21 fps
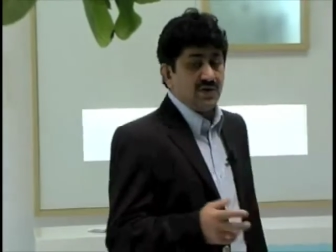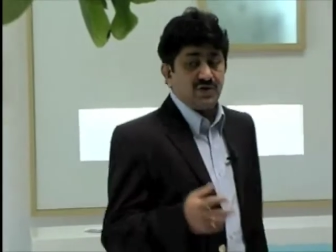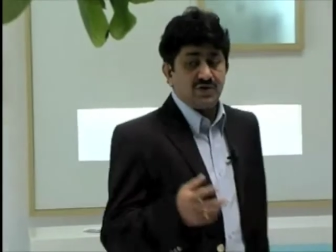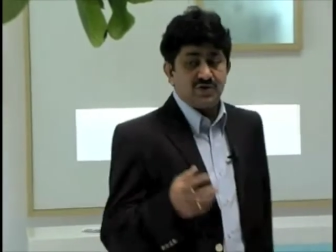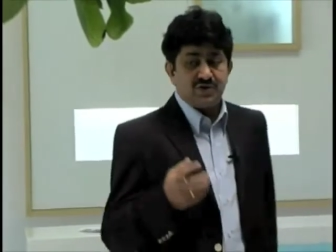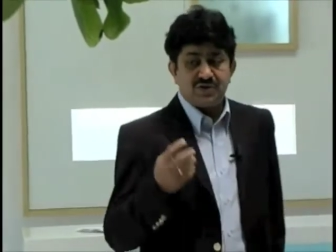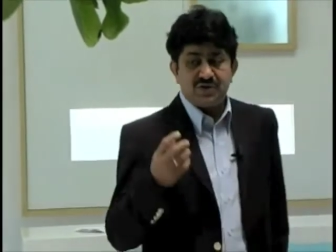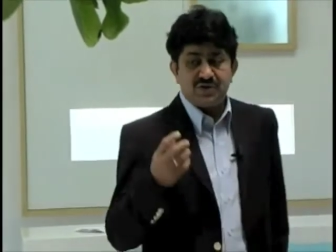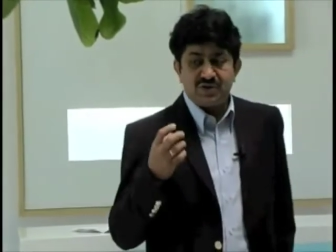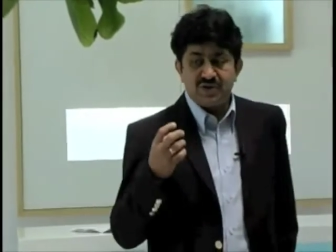
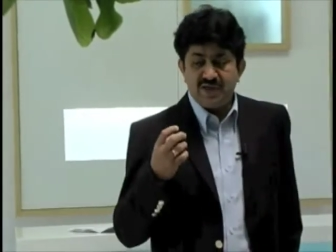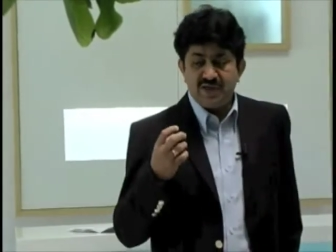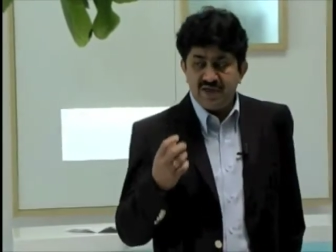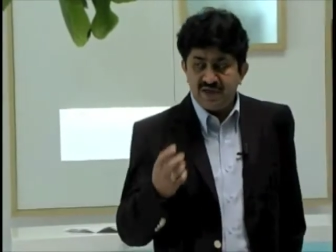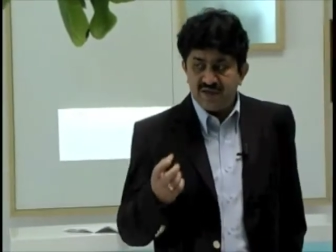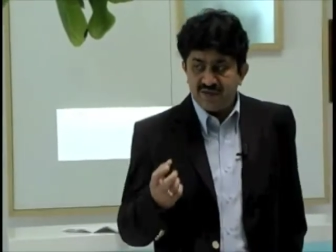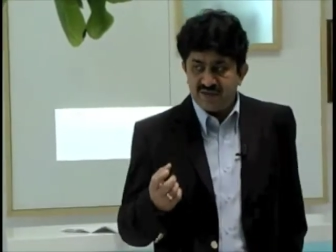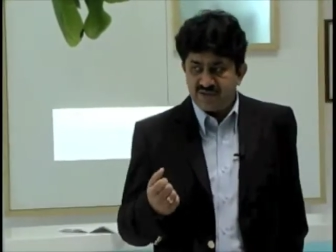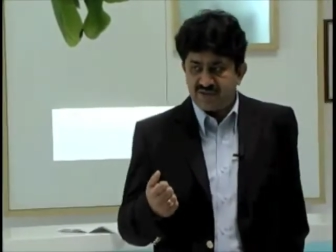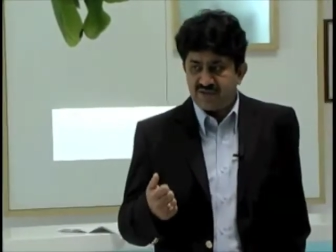So the
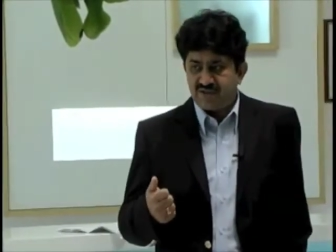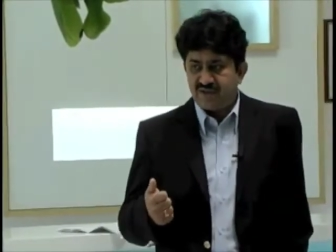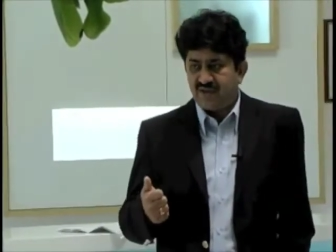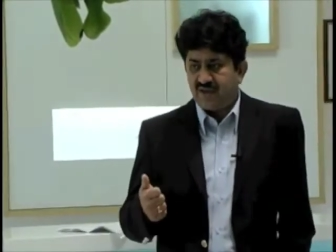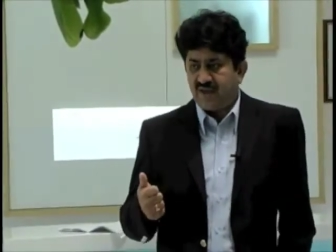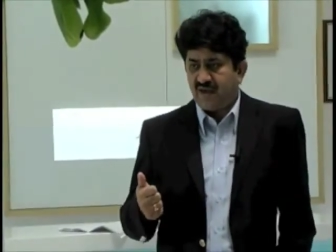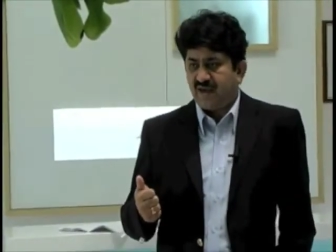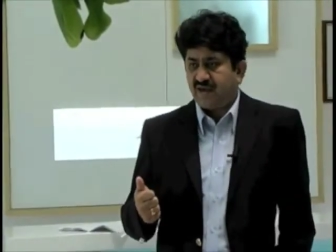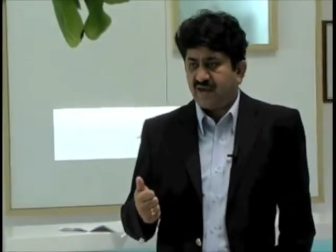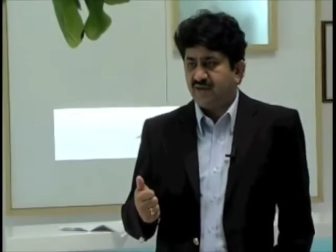industry
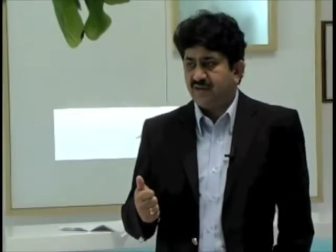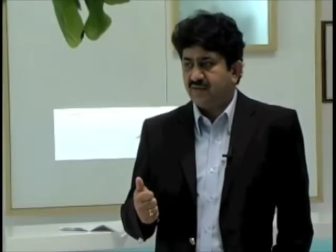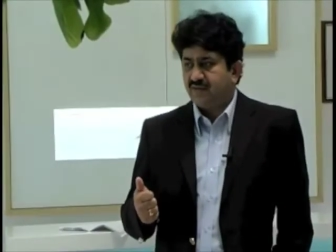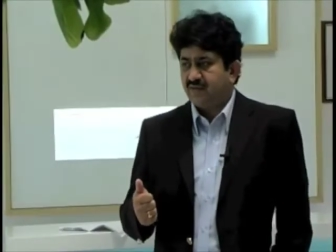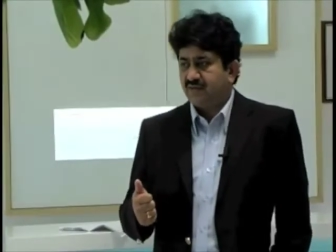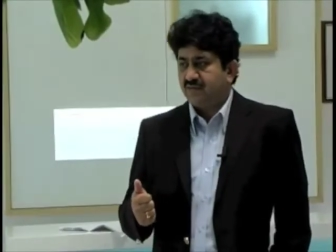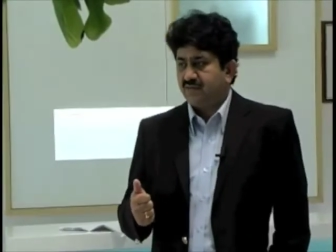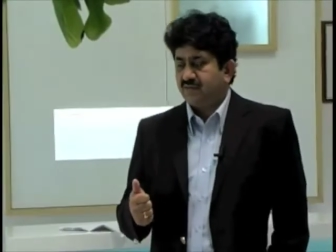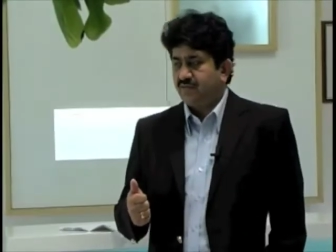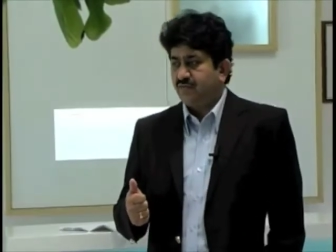had
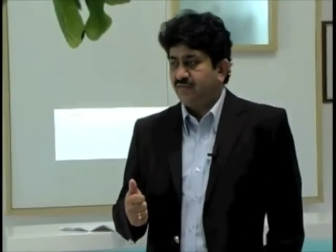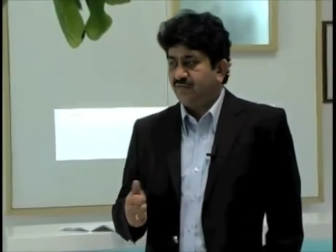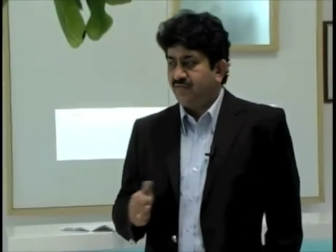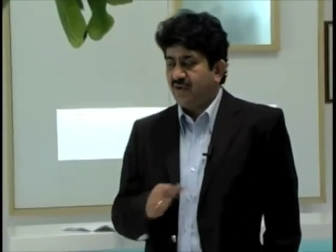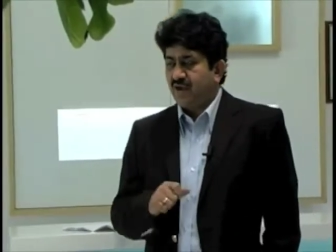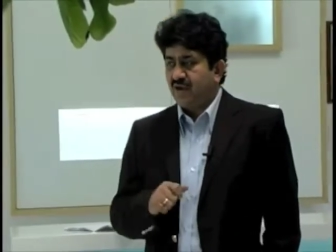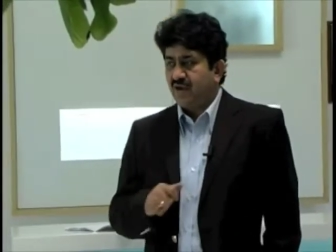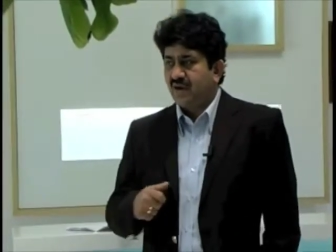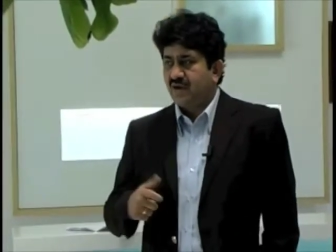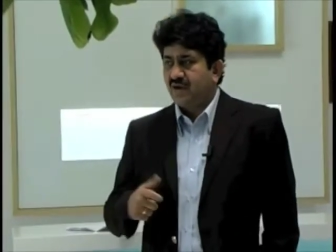
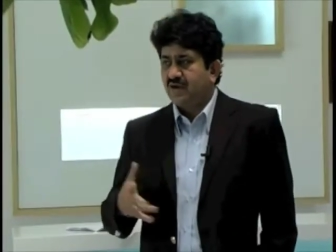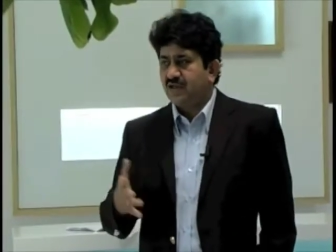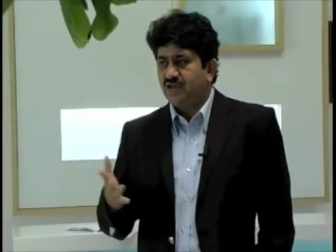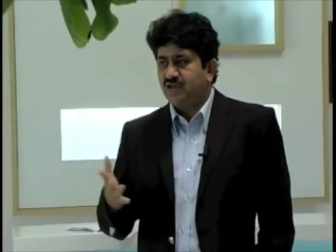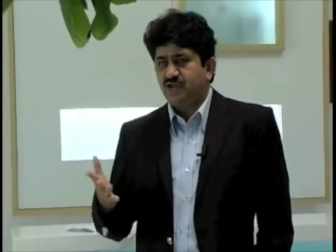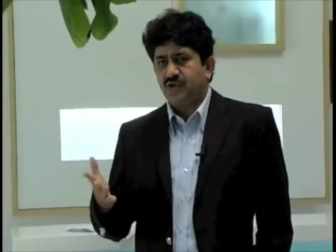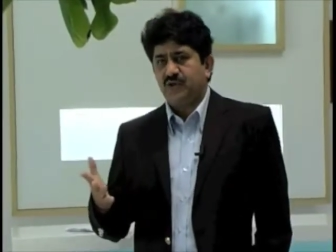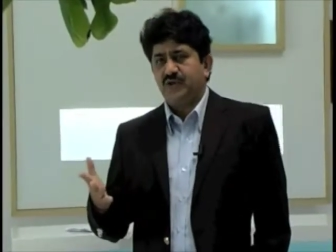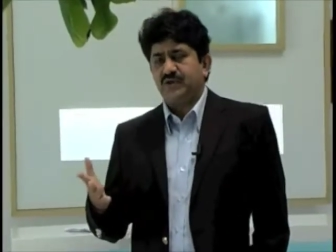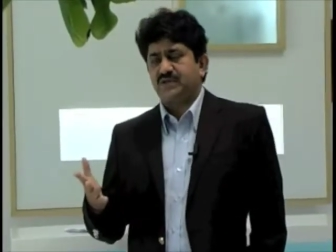very little
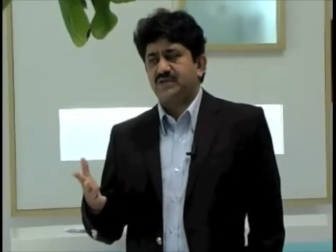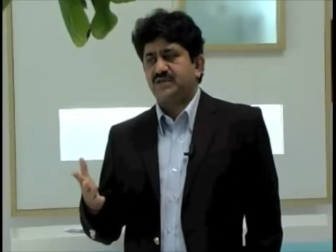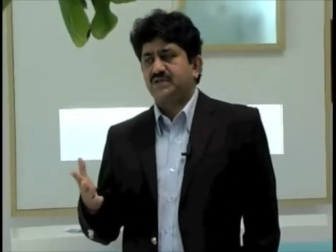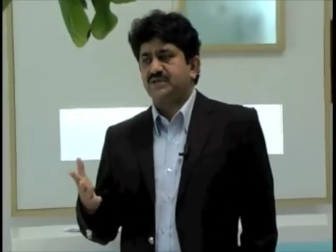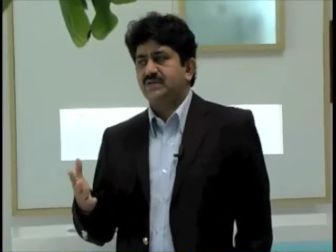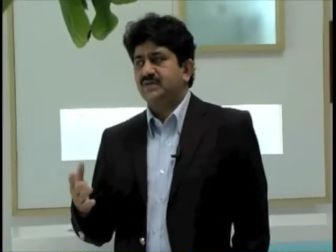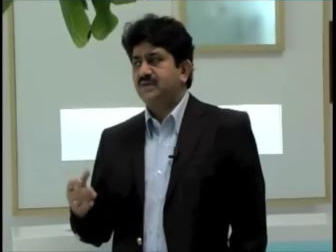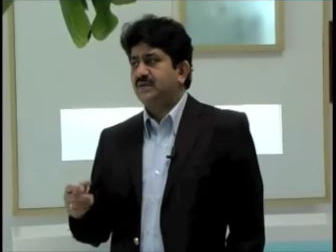choice.